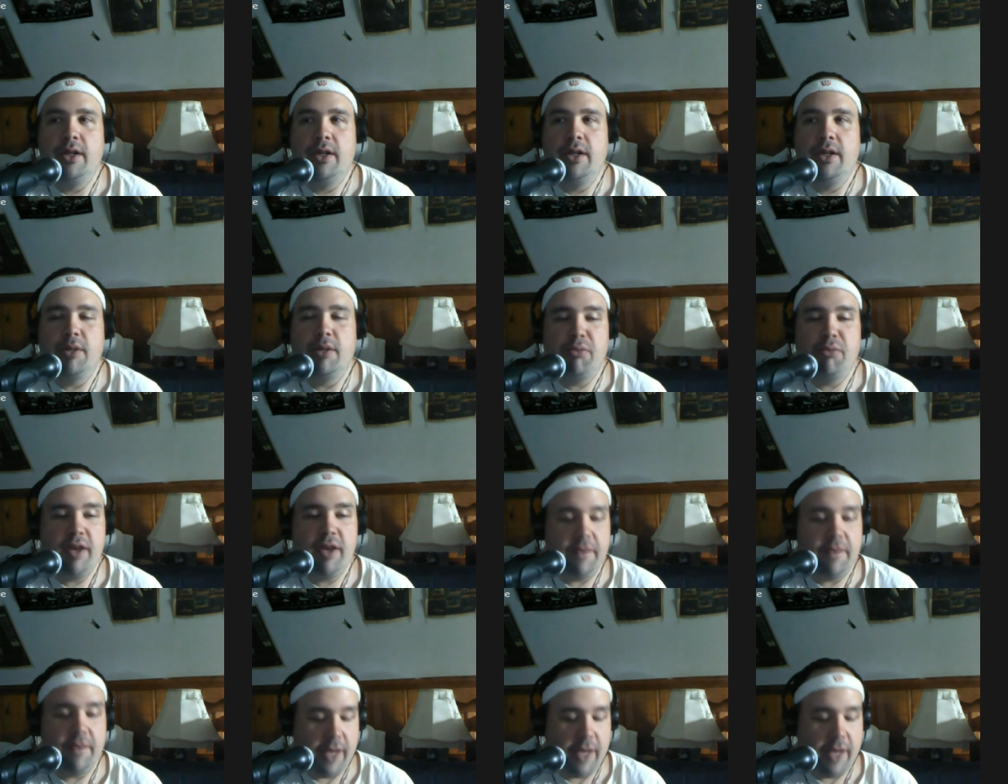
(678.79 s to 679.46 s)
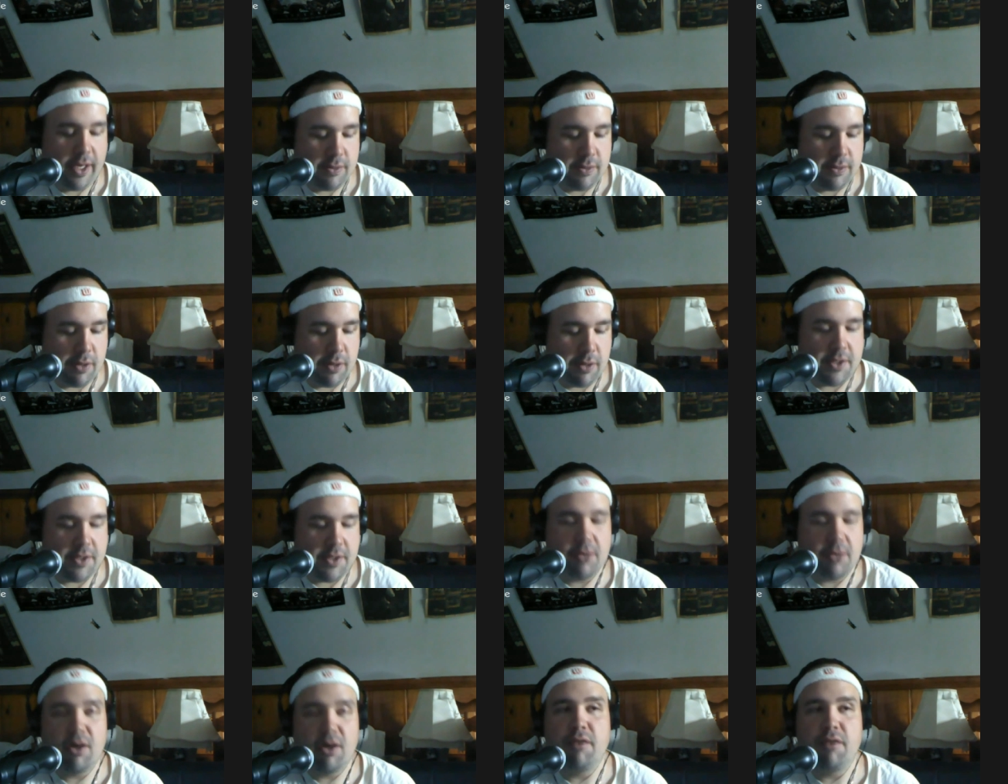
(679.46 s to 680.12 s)
the briefcase
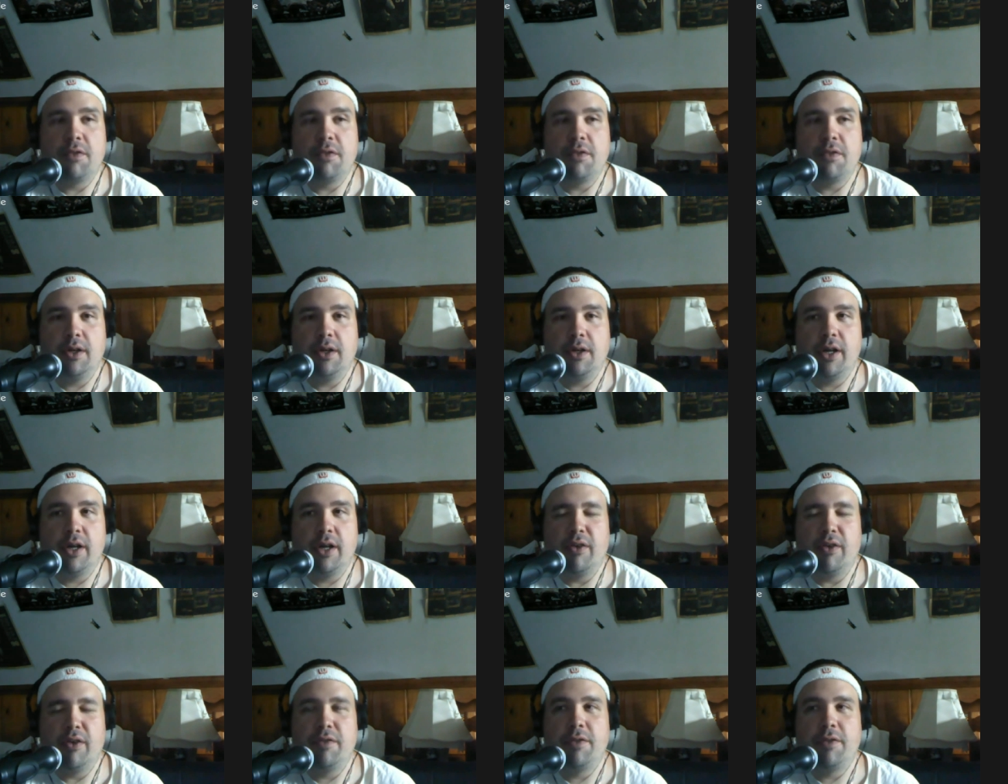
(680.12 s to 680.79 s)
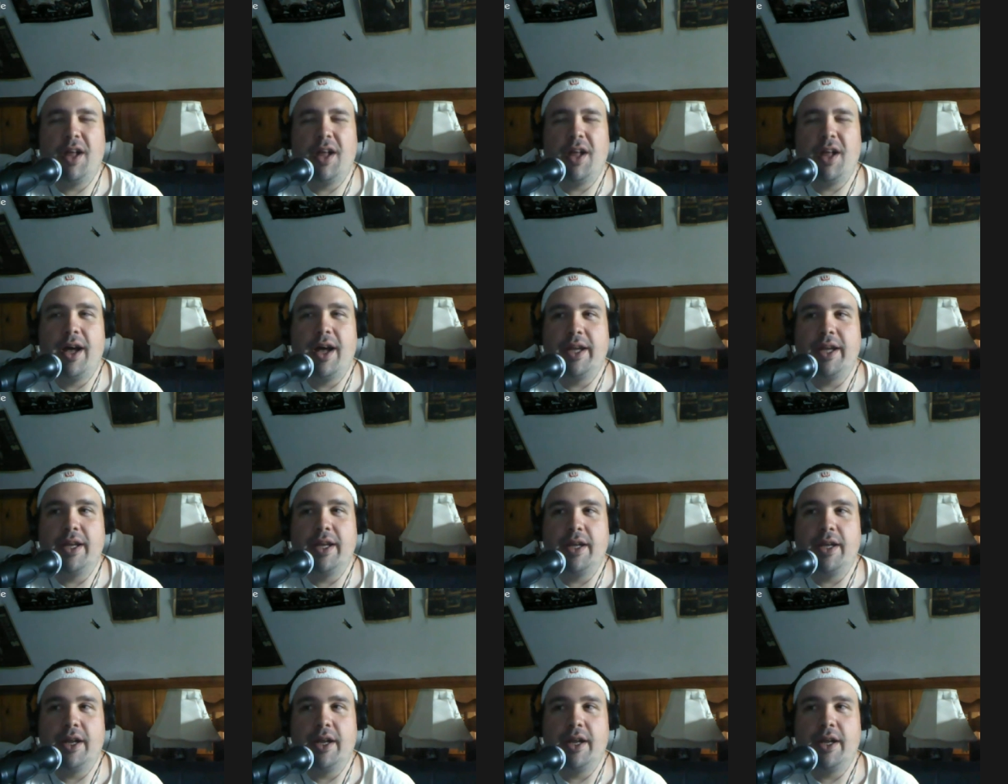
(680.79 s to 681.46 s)
winds up going flying,
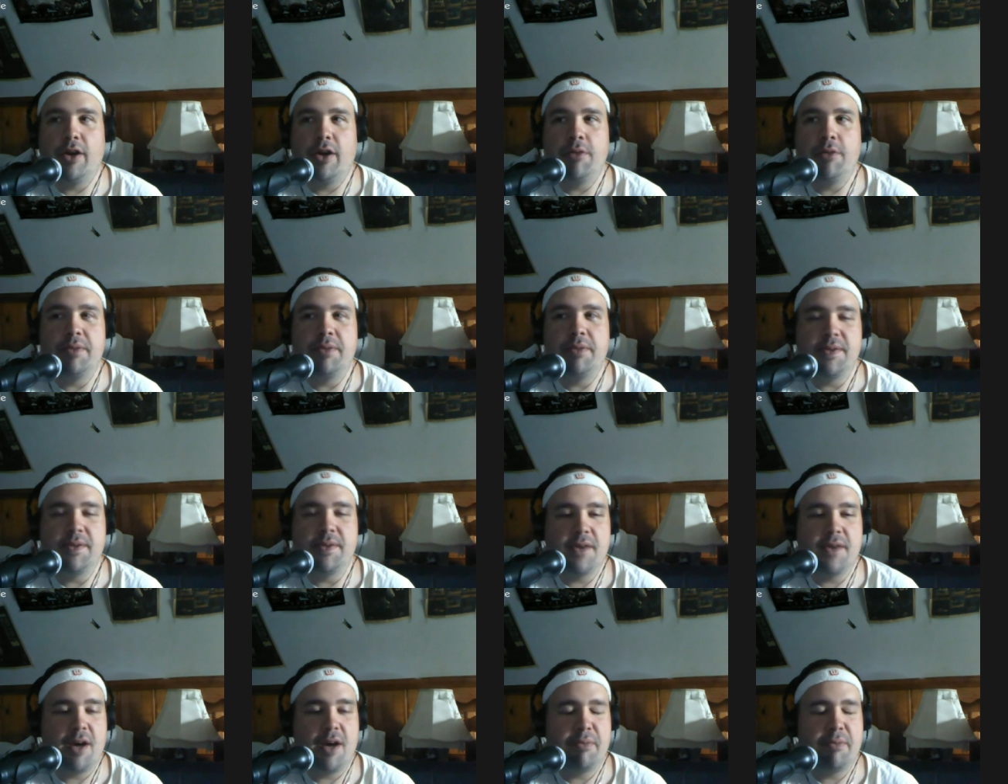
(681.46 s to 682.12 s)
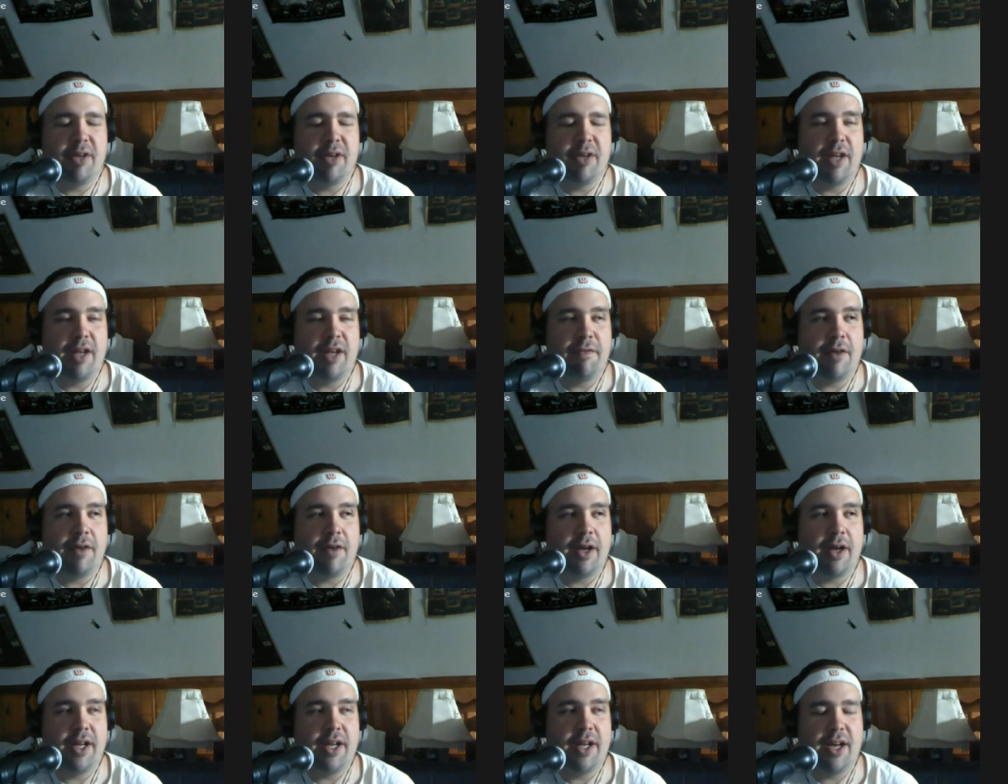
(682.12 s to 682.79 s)
and it opens up, and they
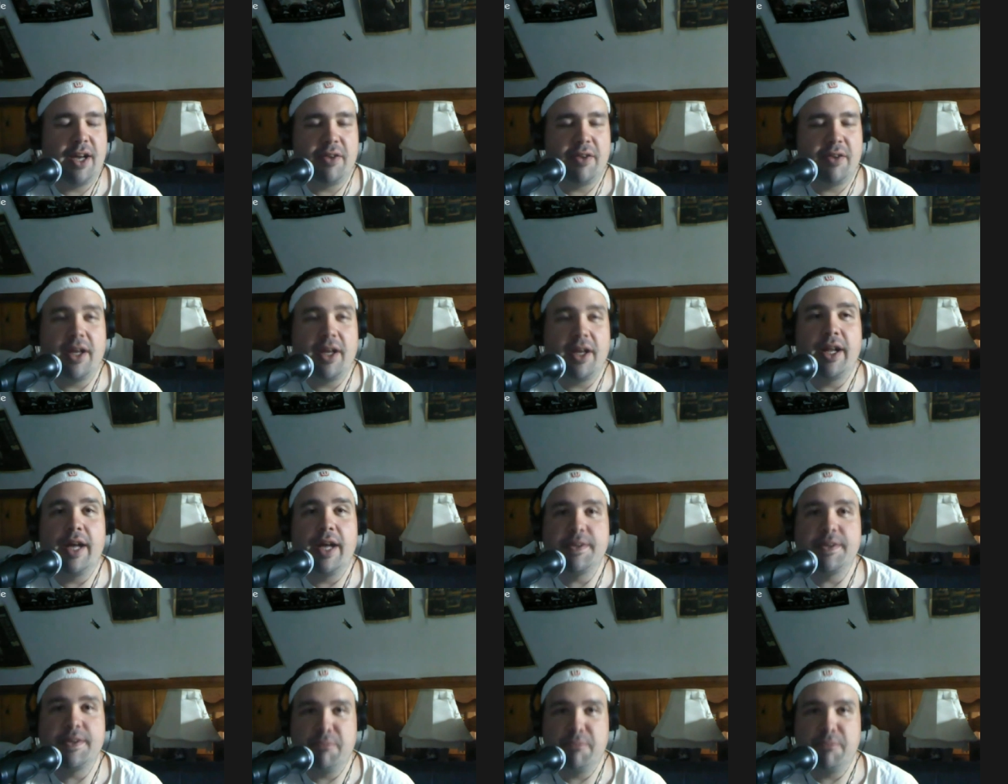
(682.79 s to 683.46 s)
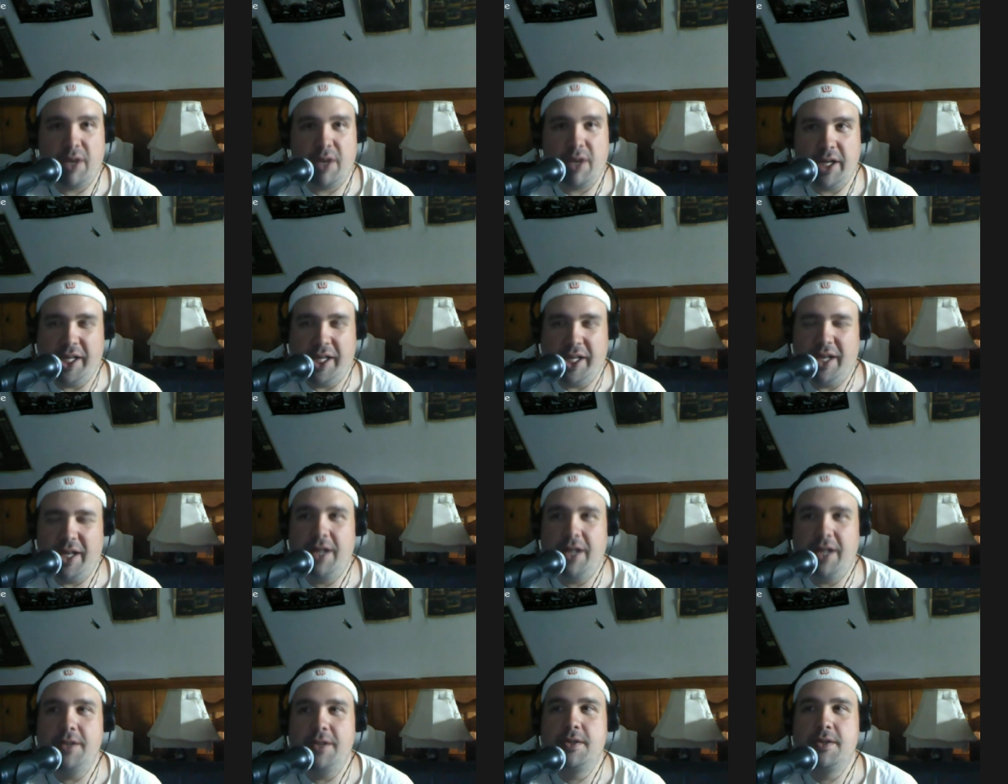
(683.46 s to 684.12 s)
find out that it has money
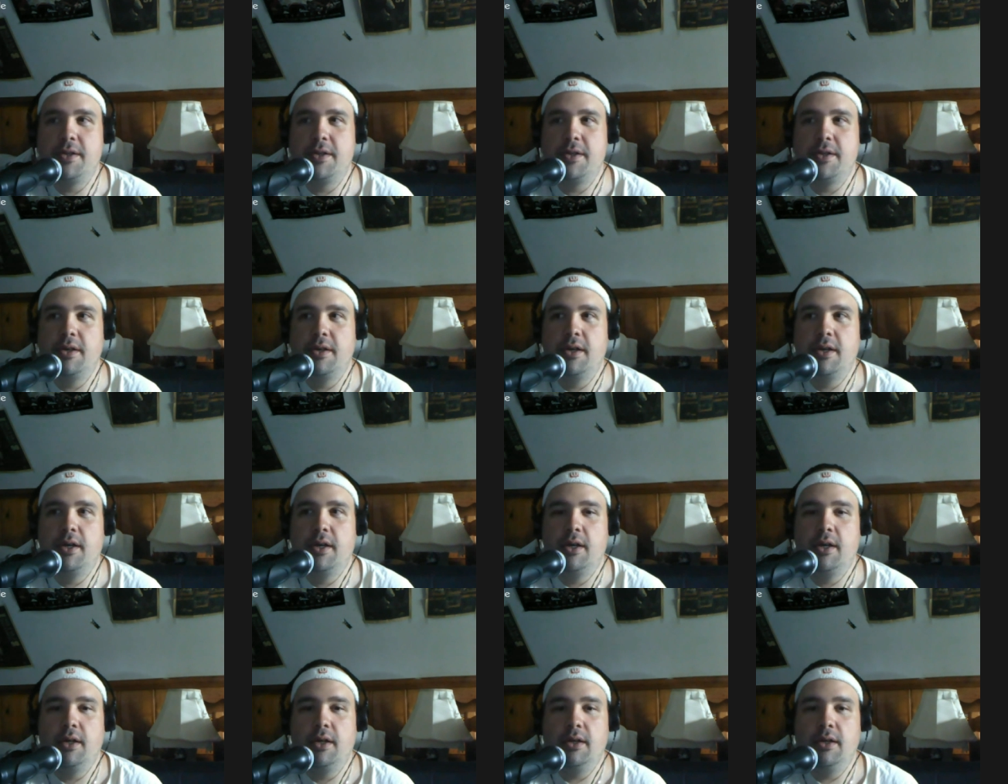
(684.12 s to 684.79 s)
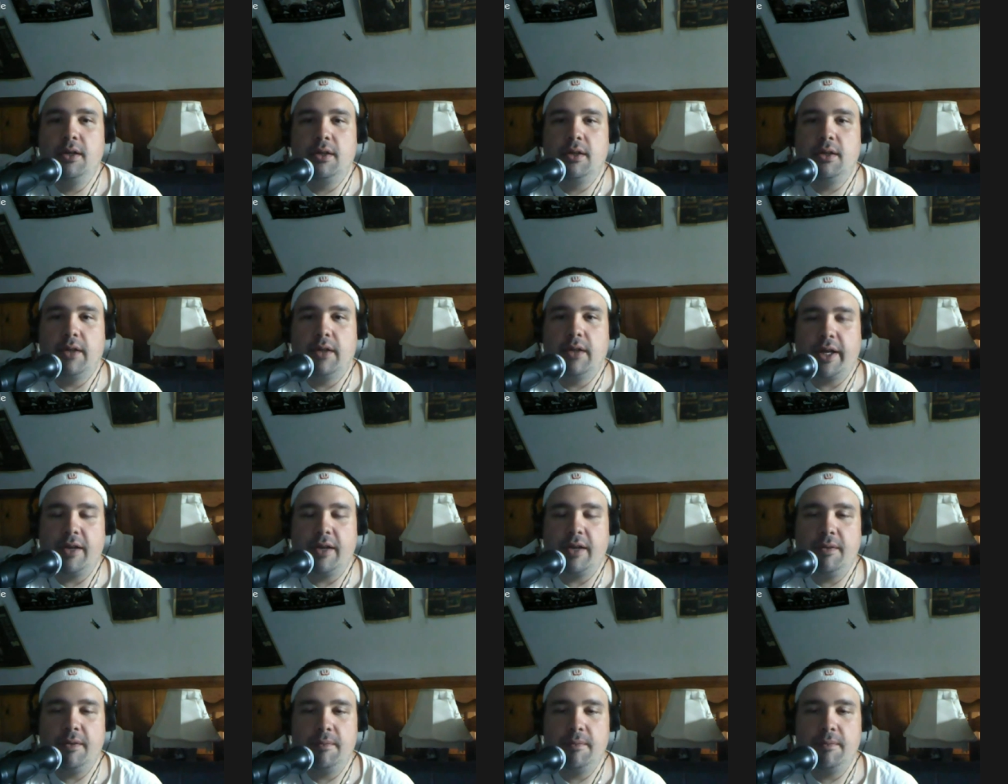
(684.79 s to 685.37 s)
in it, like